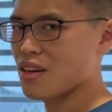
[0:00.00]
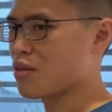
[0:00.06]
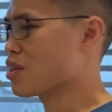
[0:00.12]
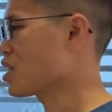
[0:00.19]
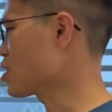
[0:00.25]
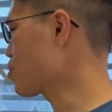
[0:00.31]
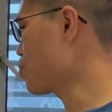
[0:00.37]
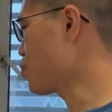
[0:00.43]
we
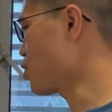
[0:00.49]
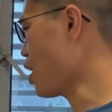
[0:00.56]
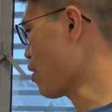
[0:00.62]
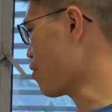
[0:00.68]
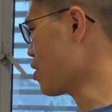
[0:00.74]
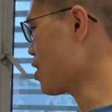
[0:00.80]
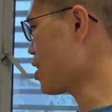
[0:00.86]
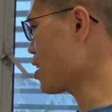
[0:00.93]
just put
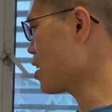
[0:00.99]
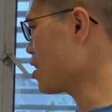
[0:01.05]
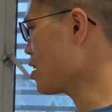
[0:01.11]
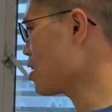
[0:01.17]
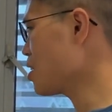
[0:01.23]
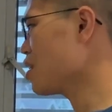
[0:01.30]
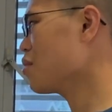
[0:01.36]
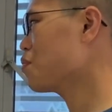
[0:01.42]
everything in
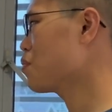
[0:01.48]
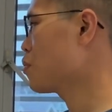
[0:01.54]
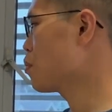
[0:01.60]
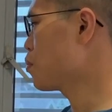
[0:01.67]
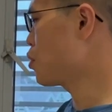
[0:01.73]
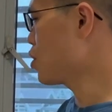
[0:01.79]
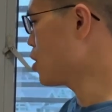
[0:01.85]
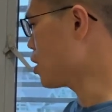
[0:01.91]
here,
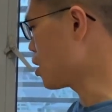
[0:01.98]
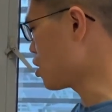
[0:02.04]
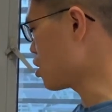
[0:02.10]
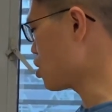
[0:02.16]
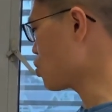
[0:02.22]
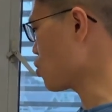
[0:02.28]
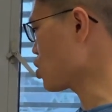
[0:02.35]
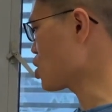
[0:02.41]
put in the
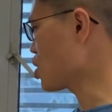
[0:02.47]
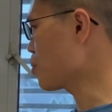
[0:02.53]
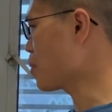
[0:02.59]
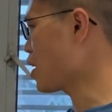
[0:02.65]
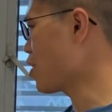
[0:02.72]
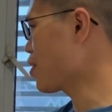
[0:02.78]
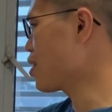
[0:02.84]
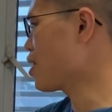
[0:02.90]
dishwashing
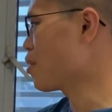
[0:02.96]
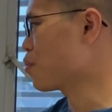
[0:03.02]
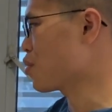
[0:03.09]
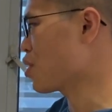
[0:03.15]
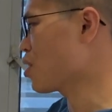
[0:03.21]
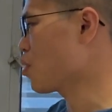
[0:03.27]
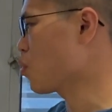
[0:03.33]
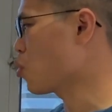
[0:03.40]
powder and put
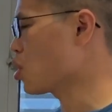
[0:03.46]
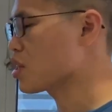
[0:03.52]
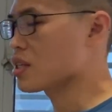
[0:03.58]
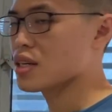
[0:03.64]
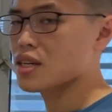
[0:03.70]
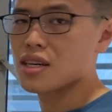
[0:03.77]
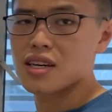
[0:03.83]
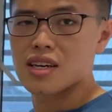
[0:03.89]
in the
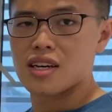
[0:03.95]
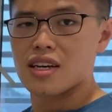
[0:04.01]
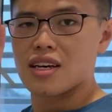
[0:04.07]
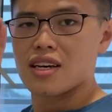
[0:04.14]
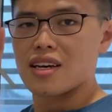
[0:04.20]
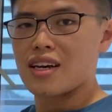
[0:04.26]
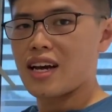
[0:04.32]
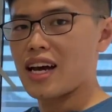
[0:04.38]
water,
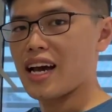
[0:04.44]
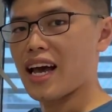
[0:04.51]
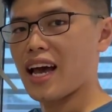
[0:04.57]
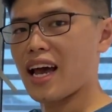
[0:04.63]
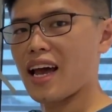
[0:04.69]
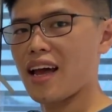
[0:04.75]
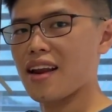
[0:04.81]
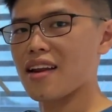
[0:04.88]

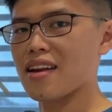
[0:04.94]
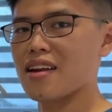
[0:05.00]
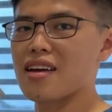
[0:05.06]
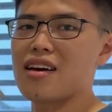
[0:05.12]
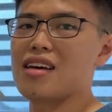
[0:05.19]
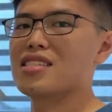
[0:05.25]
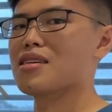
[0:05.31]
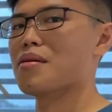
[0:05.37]
and
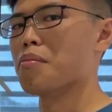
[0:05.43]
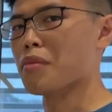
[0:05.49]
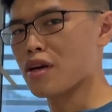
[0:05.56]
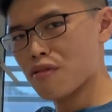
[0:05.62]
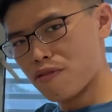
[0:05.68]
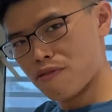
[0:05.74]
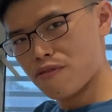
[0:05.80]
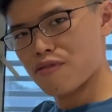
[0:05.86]
it's a
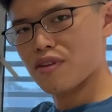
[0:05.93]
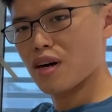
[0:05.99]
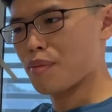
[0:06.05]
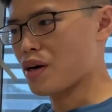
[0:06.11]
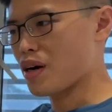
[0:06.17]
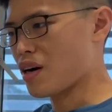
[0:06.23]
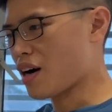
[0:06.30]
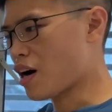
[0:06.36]
myth
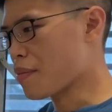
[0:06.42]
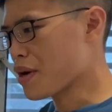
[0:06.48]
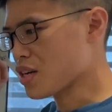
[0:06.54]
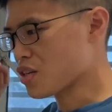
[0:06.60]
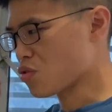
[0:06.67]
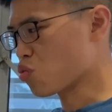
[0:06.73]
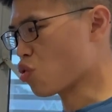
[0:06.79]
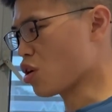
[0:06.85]
about how much
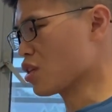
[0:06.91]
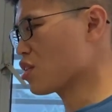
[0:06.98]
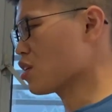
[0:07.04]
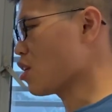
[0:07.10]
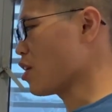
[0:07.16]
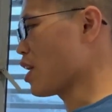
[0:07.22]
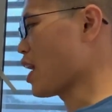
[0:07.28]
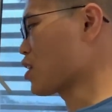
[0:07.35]
water
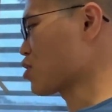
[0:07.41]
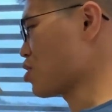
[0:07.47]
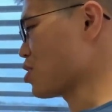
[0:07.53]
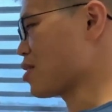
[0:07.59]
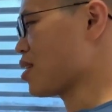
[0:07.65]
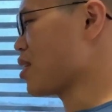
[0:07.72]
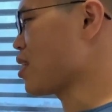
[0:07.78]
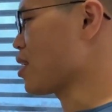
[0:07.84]
or
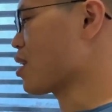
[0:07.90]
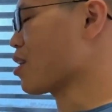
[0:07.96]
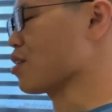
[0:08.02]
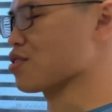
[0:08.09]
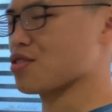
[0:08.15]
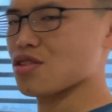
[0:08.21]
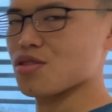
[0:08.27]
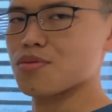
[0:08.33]
electricity
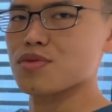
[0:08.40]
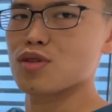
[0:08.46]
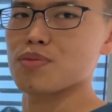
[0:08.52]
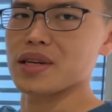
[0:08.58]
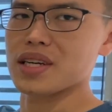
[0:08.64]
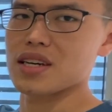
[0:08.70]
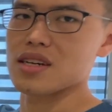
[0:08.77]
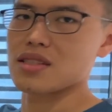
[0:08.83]
consumes
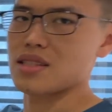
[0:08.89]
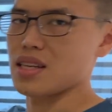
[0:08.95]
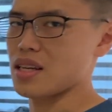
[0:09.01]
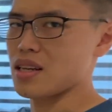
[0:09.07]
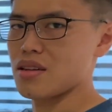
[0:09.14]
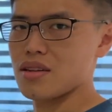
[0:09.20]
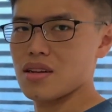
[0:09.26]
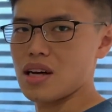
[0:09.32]
because
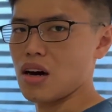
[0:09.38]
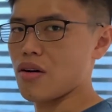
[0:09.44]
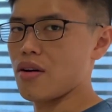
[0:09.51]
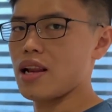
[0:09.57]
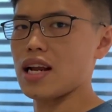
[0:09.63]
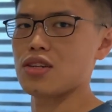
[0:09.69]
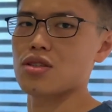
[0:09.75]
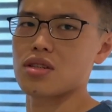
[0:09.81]
it our
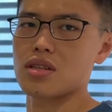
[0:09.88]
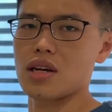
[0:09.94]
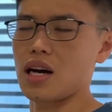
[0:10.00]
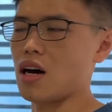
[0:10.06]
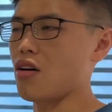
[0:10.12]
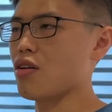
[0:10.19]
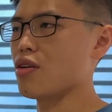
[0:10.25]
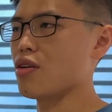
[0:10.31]
electric our